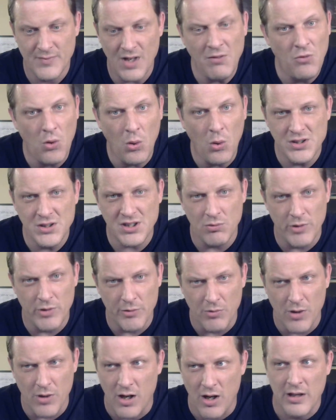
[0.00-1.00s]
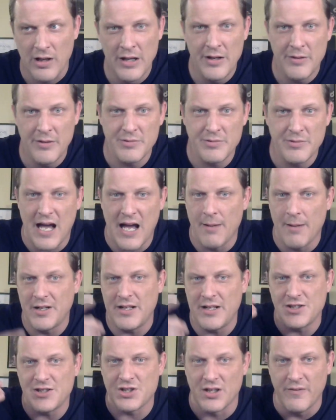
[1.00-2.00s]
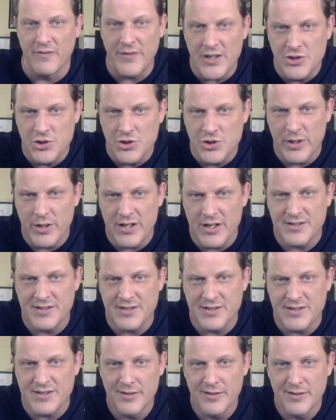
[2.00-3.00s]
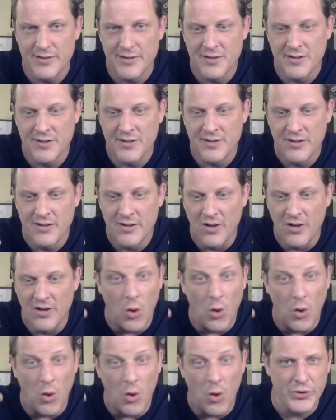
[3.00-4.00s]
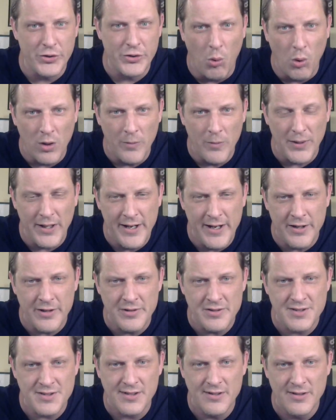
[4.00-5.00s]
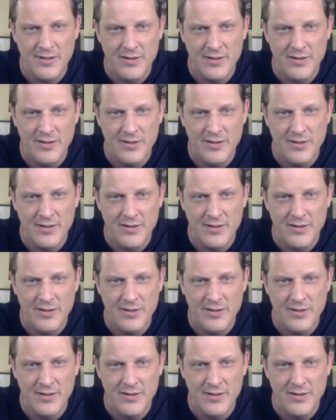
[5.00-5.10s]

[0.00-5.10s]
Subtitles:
Of course it went wrong. It was a combination of injuries, old core players,